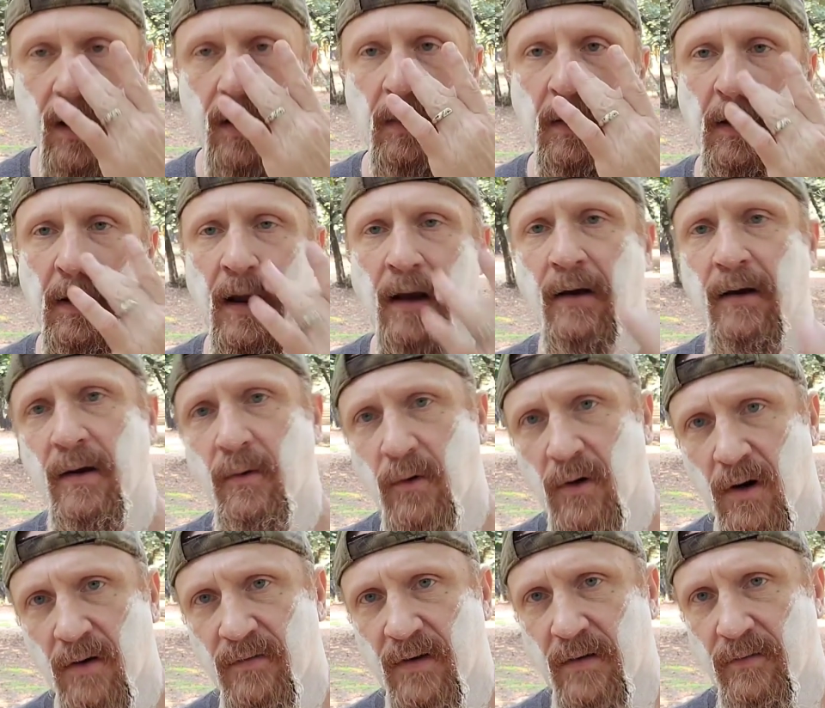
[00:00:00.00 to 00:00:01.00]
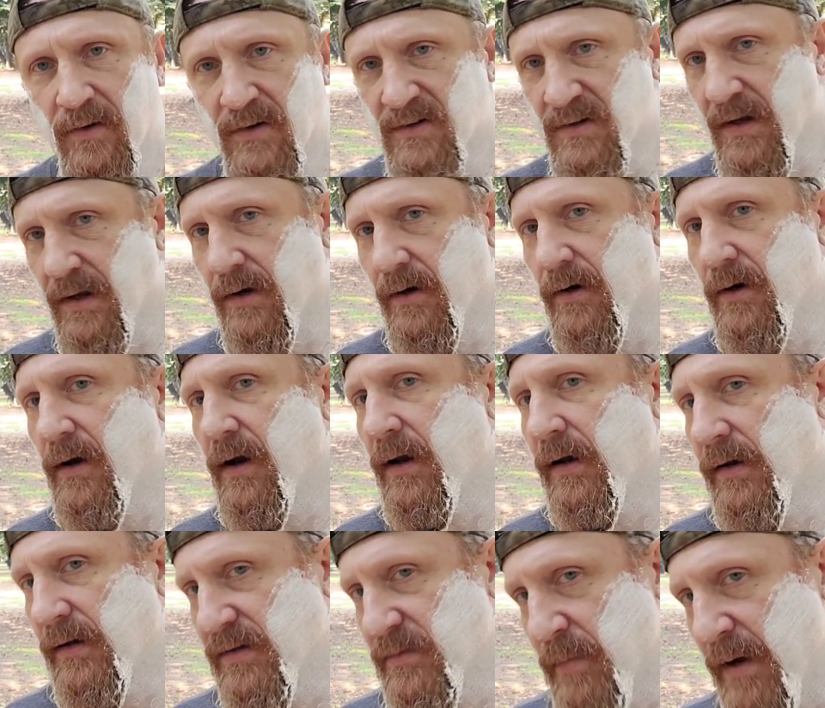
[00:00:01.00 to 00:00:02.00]
and then now here we are five years later,
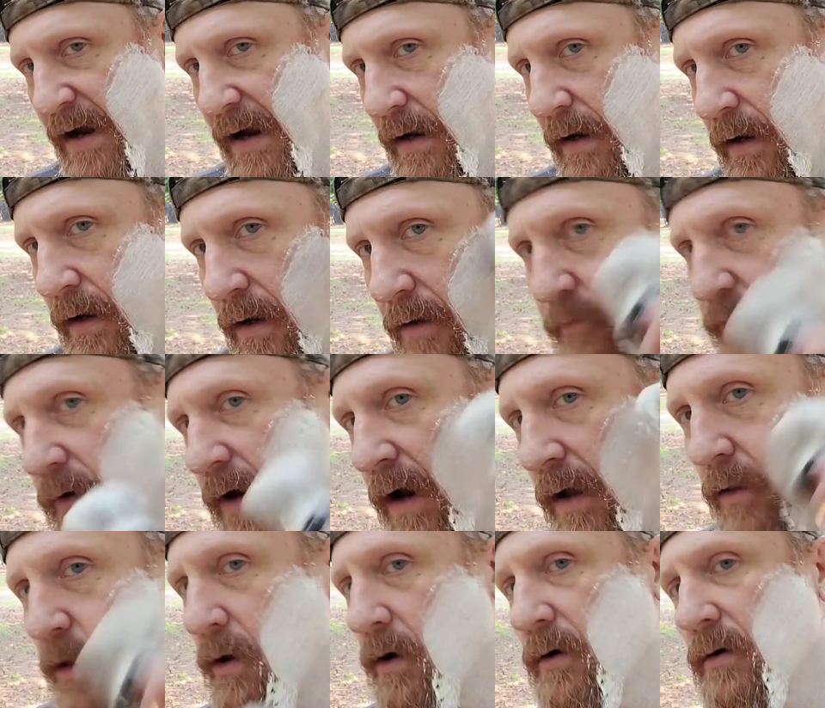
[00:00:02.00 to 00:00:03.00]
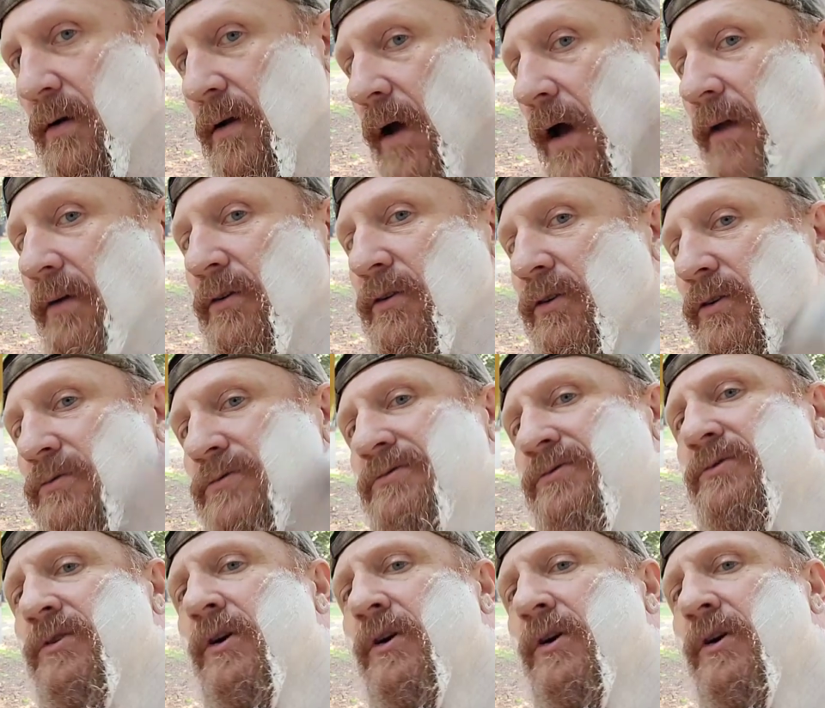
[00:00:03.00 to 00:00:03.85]
and it is back for how long? I don't know.